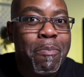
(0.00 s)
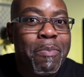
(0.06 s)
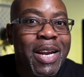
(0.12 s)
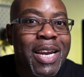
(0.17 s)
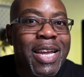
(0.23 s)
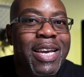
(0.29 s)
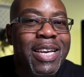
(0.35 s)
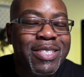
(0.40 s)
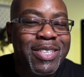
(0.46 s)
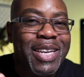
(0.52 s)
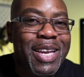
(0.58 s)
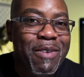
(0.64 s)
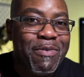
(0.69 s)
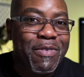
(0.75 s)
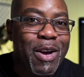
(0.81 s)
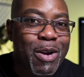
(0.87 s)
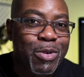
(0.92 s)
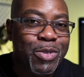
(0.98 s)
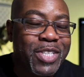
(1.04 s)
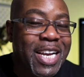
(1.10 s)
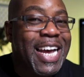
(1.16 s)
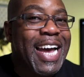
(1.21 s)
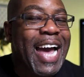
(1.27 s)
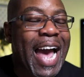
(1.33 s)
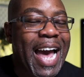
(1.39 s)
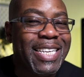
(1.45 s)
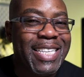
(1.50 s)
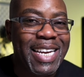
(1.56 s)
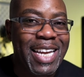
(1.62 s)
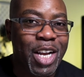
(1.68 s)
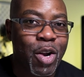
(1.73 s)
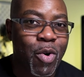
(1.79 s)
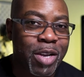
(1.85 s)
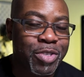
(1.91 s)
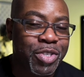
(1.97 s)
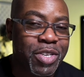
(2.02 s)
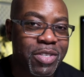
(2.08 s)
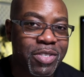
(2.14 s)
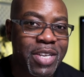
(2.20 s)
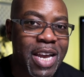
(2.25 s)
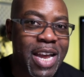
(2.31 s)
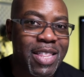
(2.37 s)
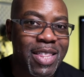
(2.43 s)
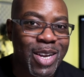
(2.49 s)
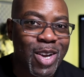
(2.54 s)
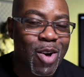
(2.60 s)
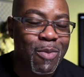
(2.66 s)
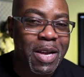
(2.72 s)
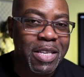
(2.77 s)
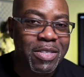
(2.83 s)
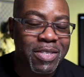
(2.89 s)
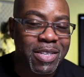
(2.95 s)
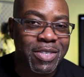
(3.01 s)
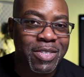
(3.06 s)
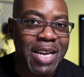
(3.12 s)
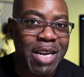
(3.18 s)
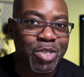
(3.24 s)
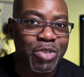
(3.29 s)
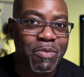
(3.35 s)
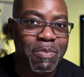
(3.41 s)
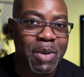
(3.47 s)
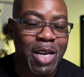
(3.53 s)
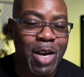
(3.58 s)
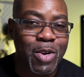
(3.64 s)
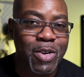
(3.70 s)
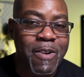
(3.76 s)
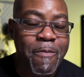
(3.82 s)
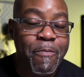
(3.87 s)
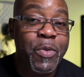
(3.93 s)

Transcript: Please leave those and any questions in the comments section below.